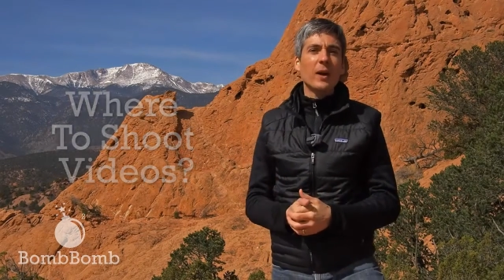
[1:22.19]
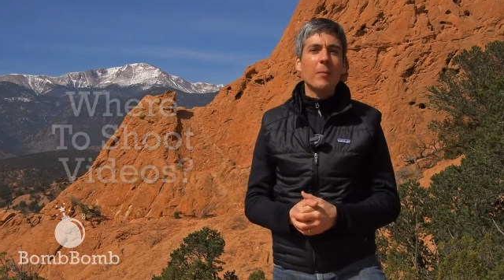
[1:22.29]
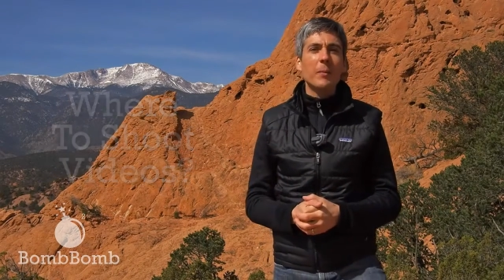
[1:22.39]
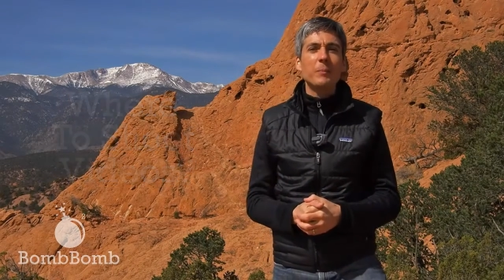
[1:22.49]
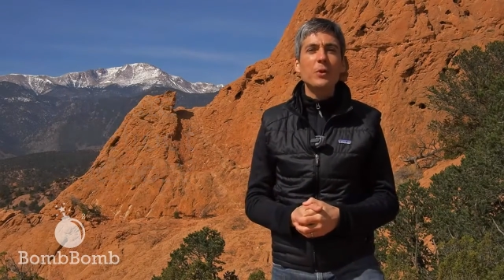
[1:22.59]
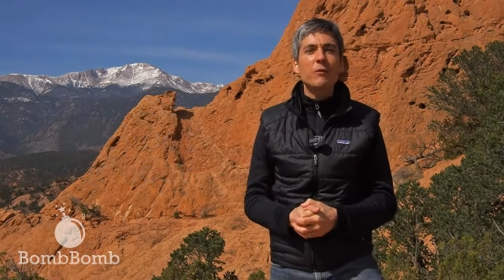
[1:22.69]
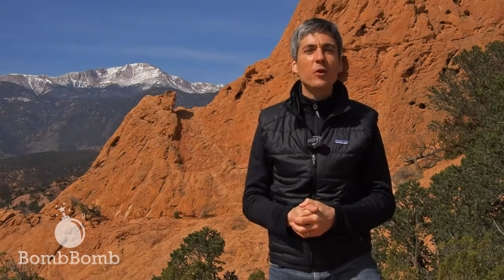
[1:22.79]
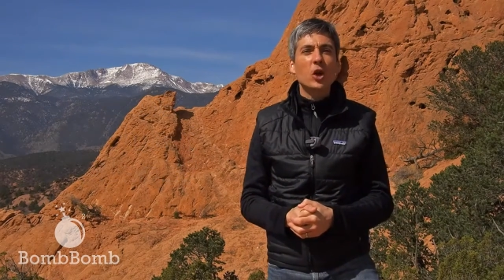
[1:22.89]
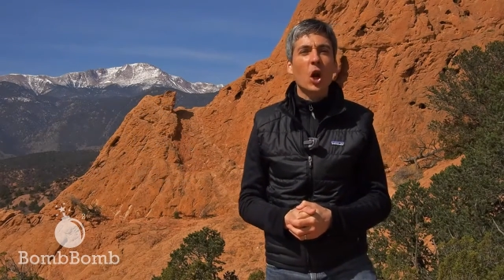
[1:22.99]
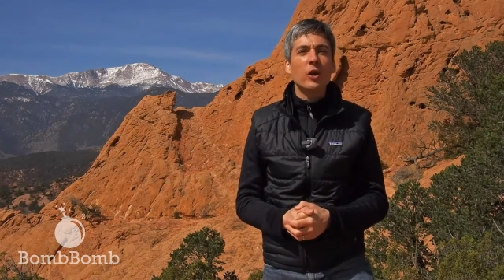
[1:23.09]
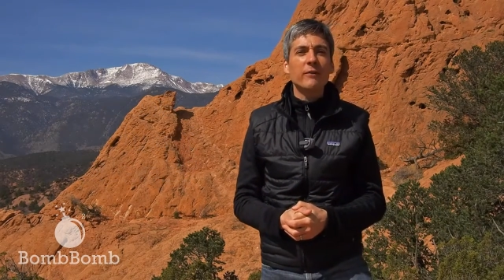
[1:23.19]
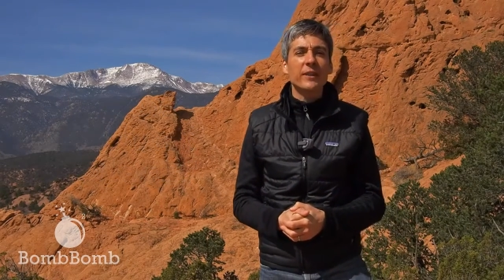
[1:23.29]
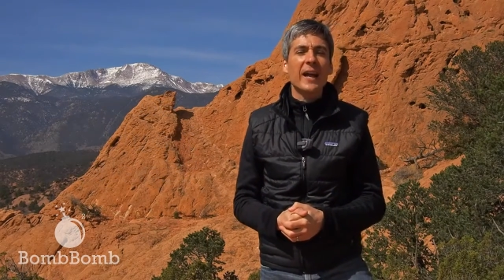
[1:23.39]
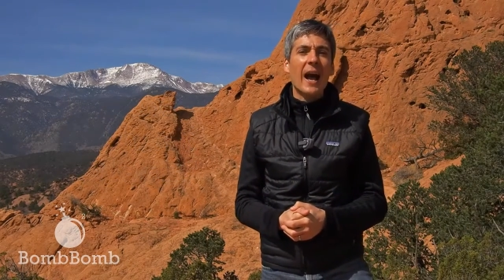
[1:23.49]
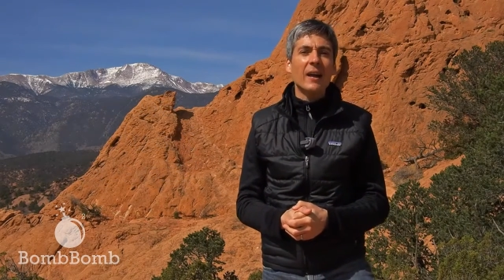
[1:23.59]
I'm at beautiful Garden of the
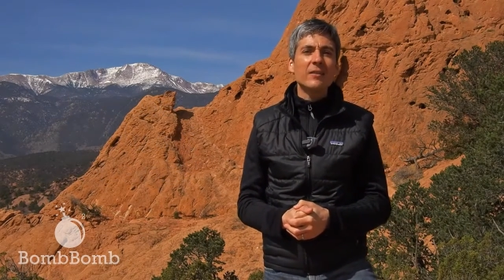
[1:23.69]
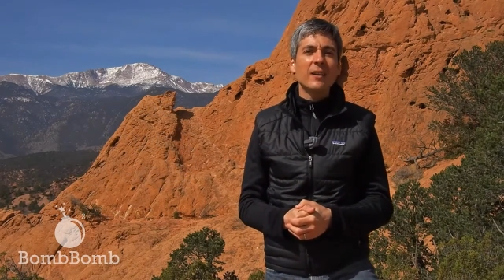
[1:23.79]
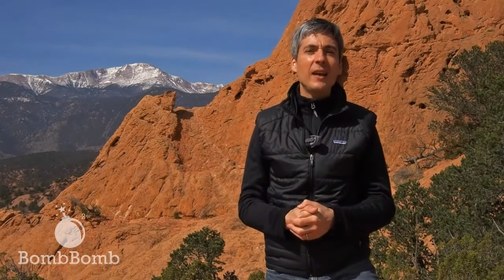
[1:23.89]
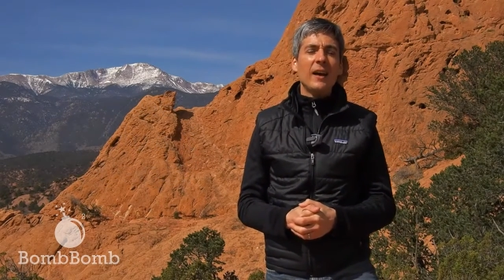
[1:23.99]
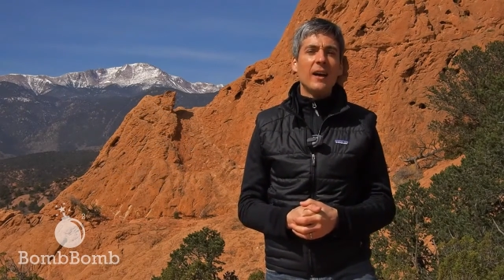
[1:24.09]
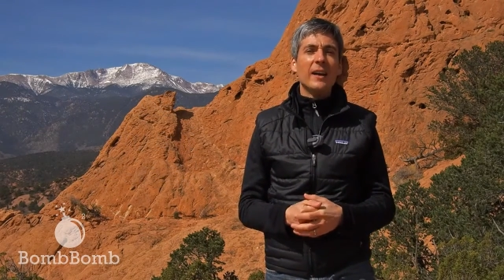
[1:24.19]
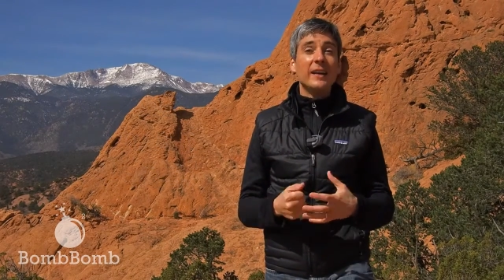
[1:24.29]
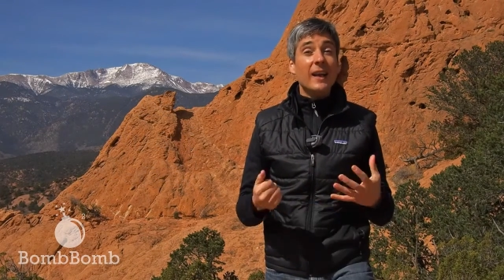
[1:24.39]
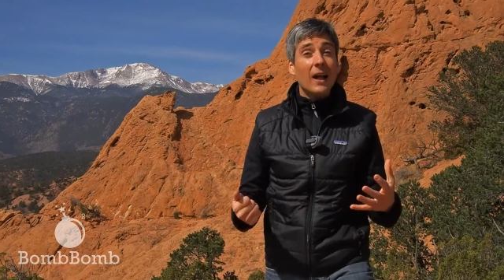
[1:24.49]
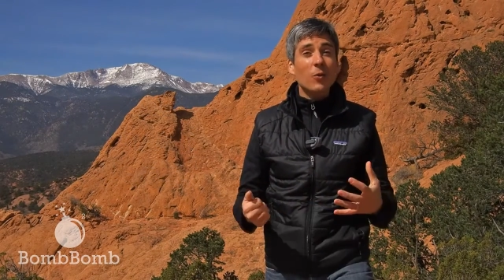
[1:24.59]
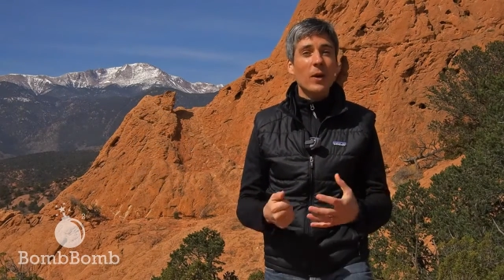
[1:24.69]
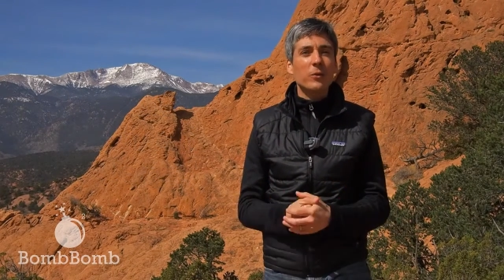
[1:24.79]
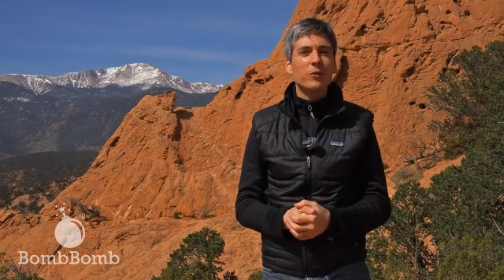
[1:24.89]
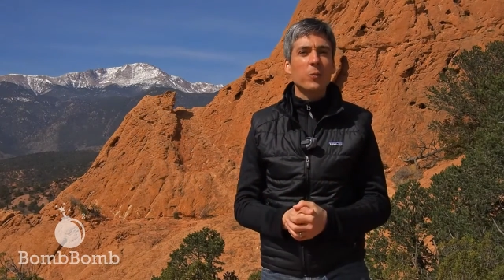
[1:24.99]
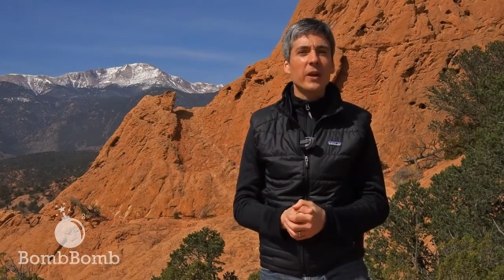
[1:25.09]
Gods uh, in Colorado
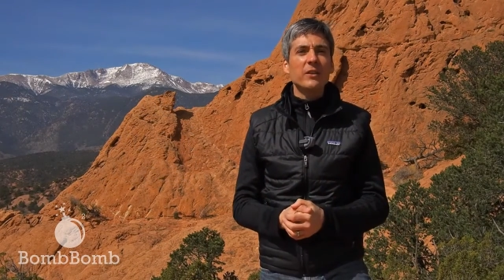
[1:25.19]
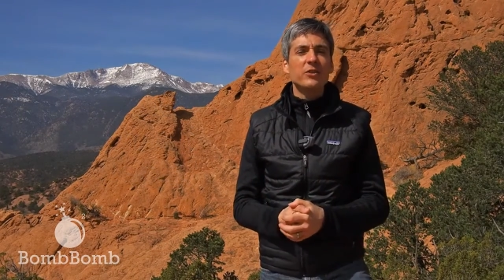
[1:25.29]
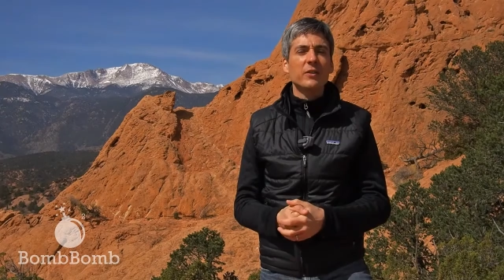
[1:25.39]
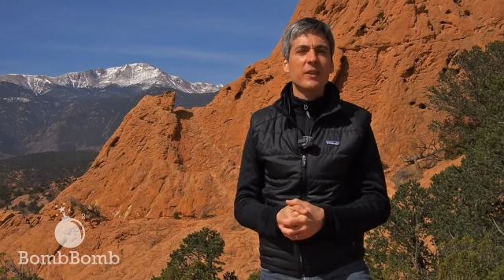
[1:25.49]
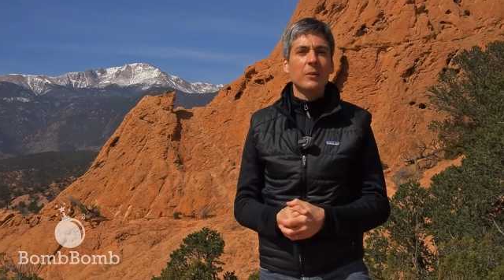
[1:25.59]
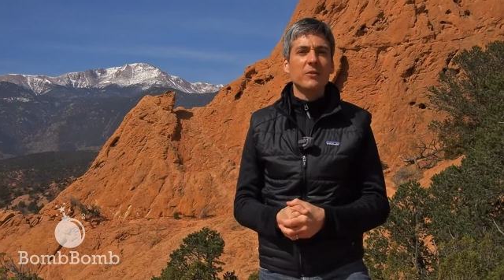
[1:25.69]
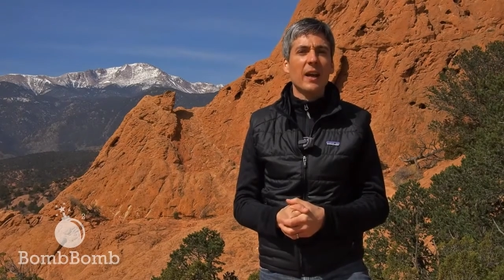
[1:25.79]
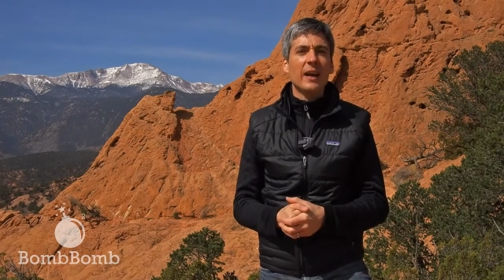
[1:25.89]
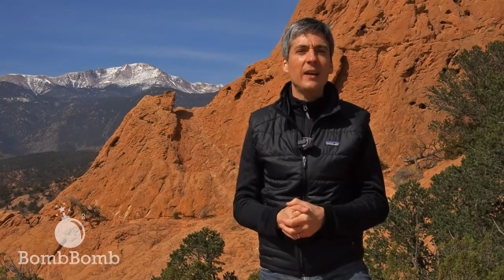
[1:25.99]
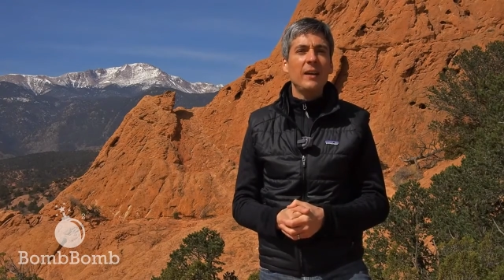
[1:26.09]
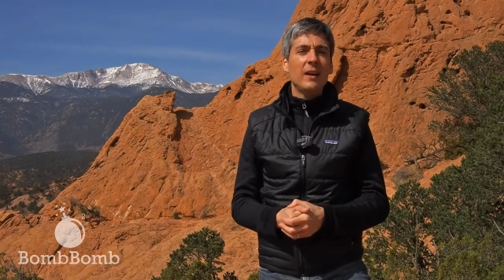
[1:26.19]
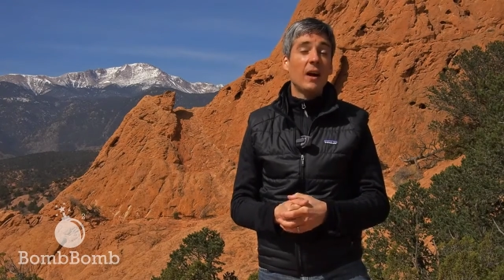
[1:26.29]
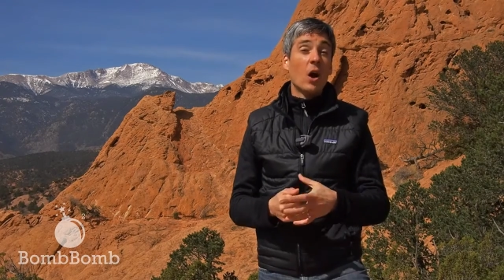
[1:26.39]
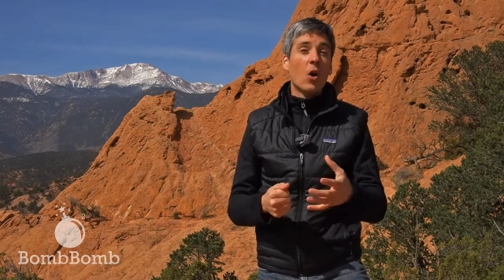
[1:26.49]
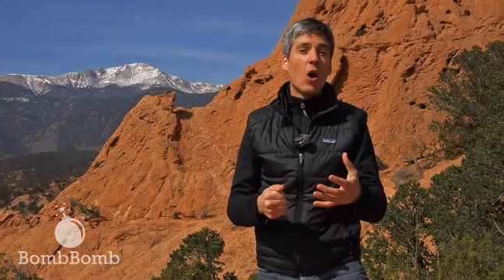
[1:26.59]
Springs, just outside uh,
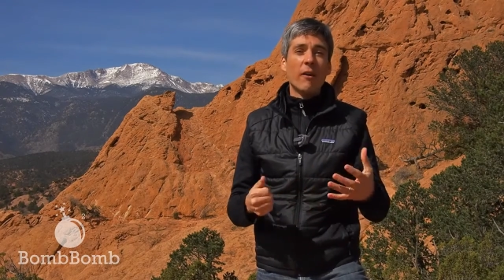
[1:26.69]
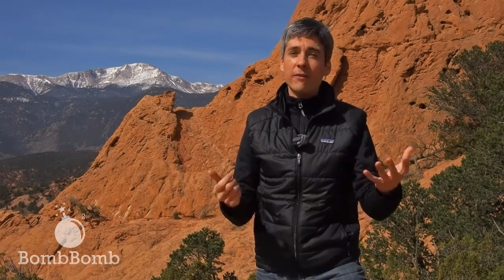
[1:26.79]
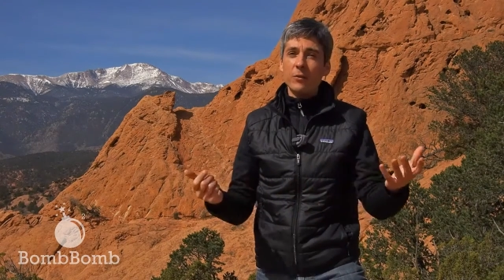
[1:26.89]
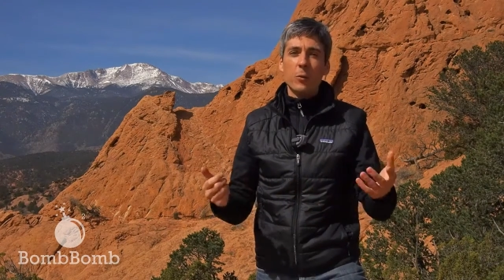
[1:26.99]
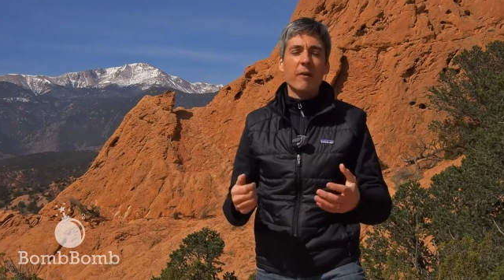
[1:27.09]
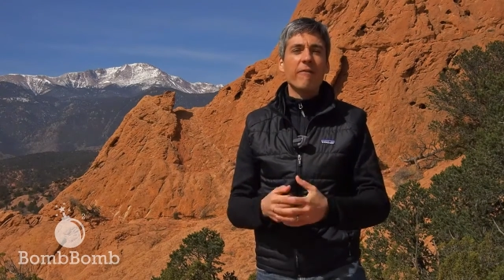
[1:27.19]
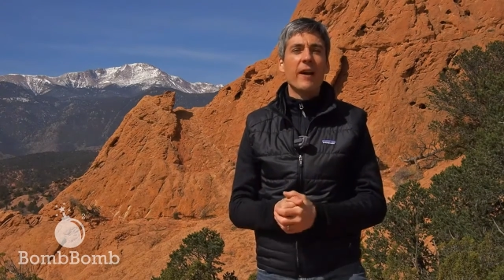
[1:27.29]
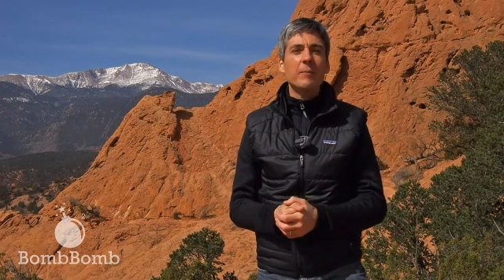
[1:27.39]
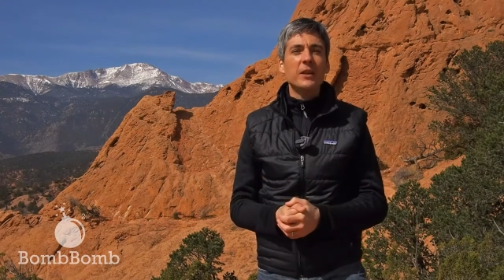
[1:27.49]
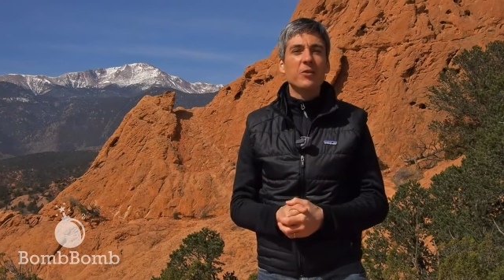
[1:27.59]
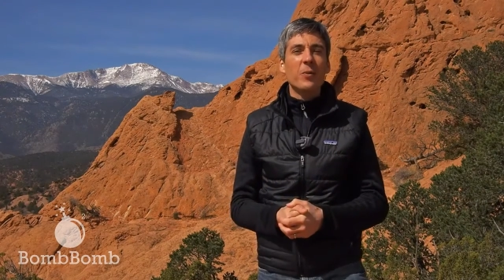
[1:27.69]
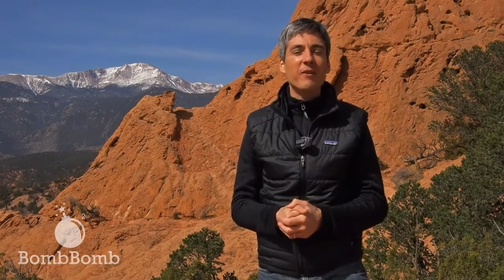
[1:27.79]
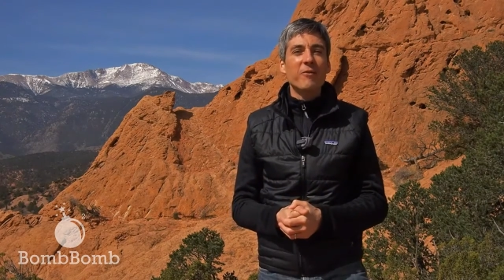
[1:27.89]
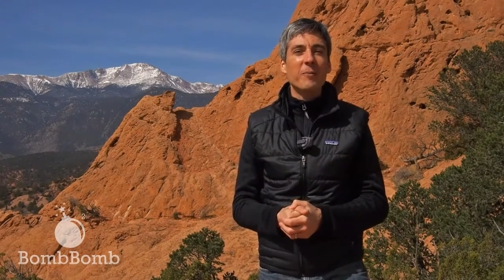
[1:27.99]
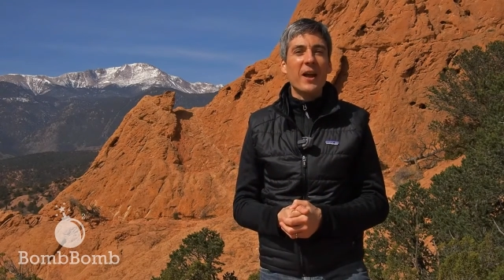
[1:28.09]
our office. We're about five minutes away
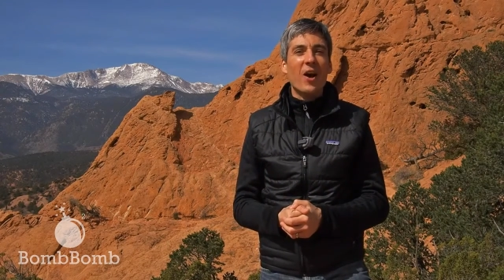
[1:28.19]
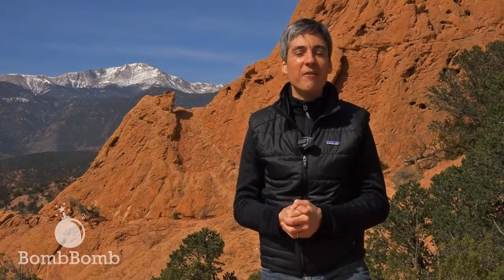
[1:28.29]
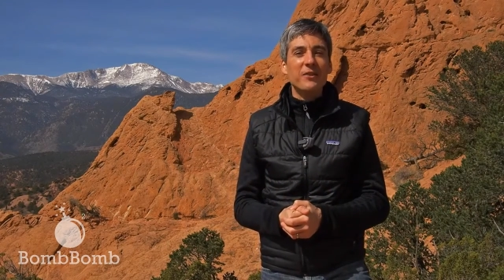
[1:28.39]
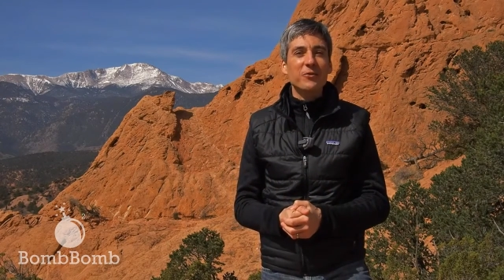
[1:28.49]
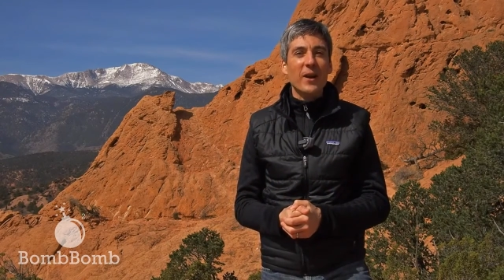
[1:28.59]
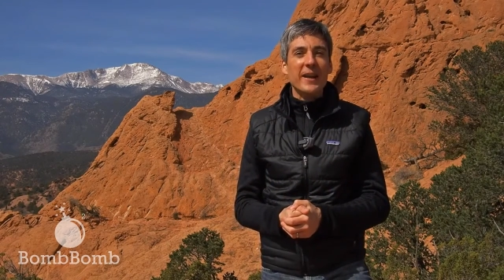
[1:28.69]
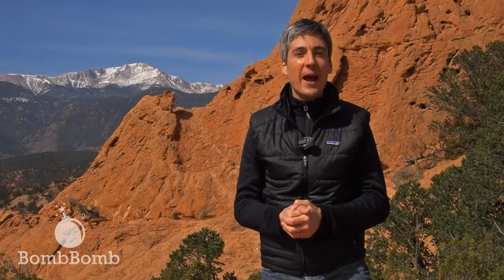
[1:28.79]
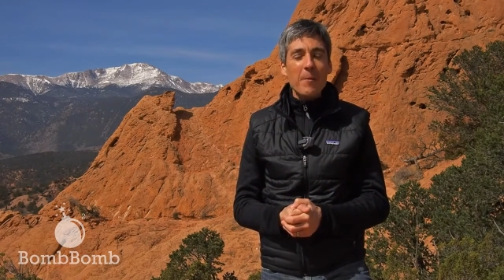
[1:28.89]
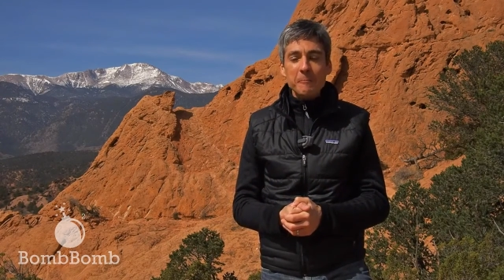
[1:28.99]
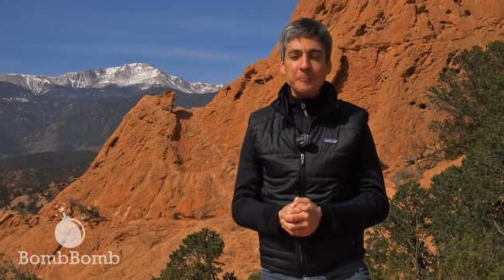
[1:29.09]
from my office right now.